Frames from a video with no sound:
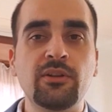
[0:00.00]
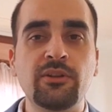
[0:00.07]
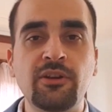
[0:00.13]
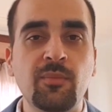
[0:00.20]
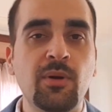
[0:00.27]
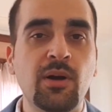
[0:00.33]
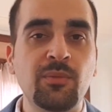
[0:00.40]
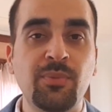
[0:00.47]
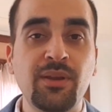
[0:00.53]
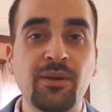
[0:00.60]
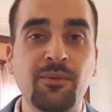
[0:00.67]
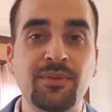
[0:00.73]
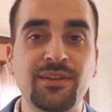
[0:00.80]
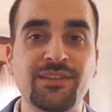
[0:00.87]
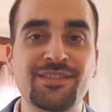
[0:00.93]
learned about
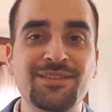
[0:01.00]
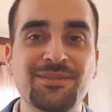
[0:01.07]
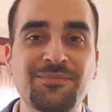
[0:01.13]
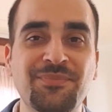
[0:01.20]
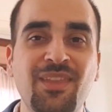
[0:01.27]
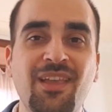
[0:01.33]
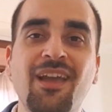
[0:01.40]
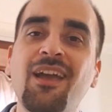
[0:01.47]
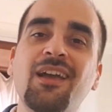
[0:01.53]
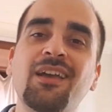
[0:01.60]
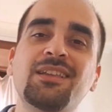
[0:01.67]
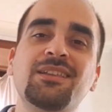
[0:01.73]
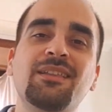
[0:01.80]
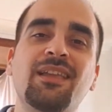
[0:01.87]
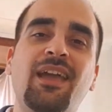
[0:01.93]
pyramids.
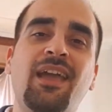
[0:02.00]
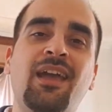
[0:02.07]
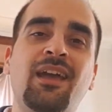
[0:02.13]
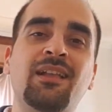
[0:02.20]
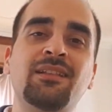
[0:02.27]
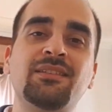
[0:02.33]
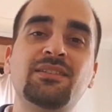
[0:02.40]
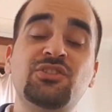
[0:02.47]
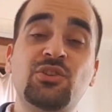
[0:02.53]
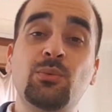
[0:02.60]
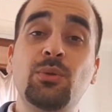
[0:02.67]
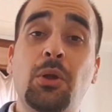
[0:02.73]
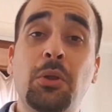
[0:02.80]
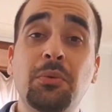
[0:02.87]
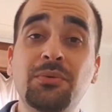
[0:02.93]
And she
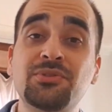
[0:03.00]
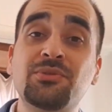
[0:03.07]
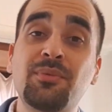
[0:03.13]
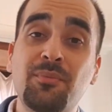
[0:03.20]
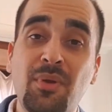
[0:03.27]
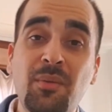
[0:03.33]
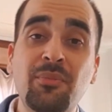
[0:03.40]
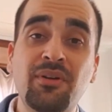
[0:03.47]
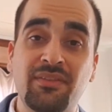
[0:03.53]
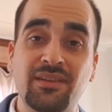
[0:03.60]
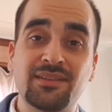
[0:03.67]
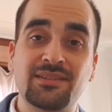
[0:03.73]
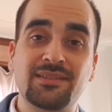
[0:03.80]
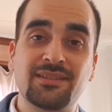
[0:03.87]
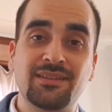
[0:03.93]
will always remember
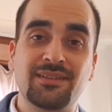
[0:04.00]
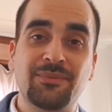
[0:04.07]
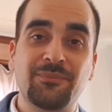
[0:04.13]
this.